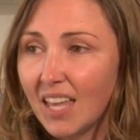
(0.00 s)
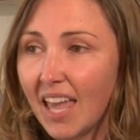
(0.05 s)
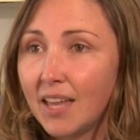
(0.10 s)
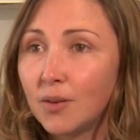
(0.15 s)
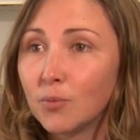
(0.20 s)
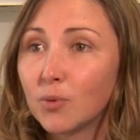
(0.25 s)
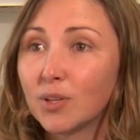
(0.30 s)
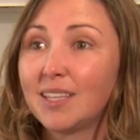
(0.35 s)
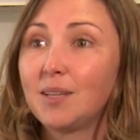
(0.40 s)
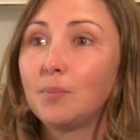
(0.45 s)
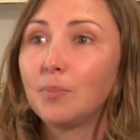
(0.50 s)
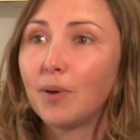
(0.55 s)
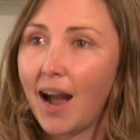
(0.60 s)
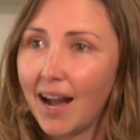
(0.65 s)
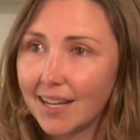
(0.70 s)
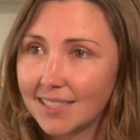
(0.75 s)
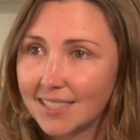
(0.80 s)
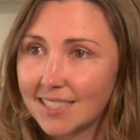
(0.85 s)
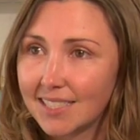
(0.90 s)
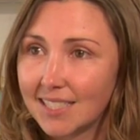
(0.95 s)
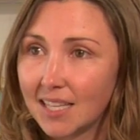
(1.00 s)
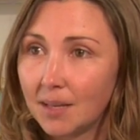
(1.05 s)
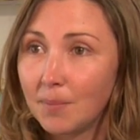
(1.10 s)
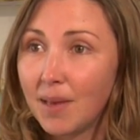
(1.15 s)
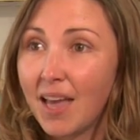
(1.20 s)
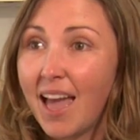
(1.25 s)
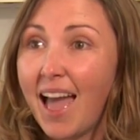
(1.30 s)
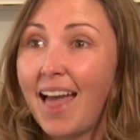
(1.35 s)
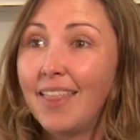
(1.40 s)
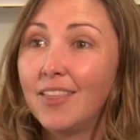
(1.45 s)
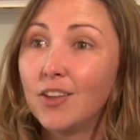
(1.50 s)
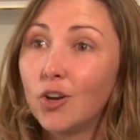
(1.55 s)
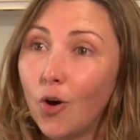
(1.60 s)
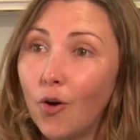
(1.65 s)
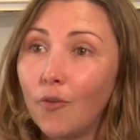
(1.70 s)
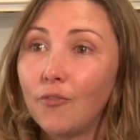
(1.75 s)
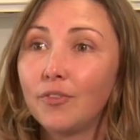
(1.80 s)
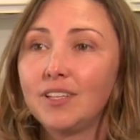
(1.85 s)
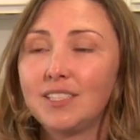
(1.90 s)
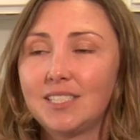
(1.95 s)
and really practice them, and then
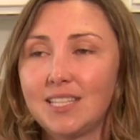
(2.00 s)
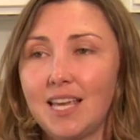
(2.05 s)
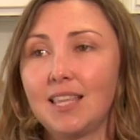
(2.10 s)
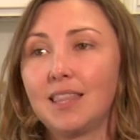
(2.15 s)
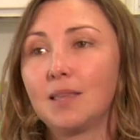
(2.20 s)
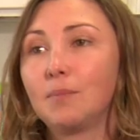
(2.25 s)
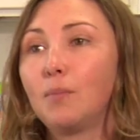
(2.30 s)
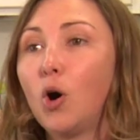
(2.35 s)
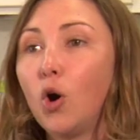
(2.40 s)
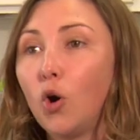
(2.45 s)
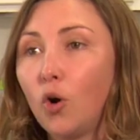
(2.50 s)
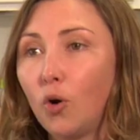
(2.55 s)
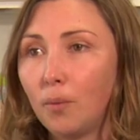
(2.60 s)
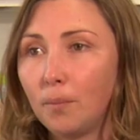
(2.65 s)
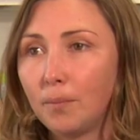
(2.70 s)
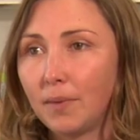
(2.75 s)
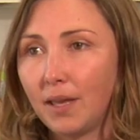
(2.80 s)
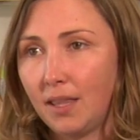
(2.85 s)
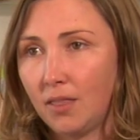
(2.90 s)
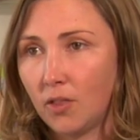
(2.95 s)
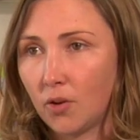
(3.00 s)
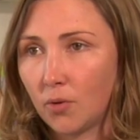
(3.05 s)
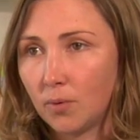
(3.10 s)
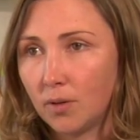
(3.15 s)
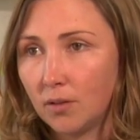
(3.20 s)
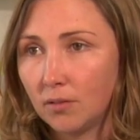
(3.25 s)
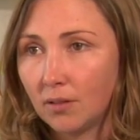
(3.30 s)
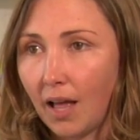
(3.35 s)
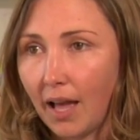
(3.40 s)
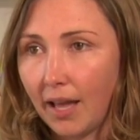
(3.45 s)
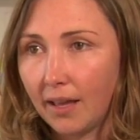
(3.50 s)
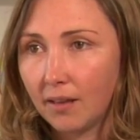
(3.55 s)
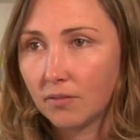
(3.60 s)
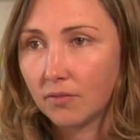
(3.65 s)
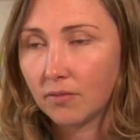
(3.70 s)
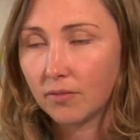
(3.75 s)
hopefully take them home in their real life.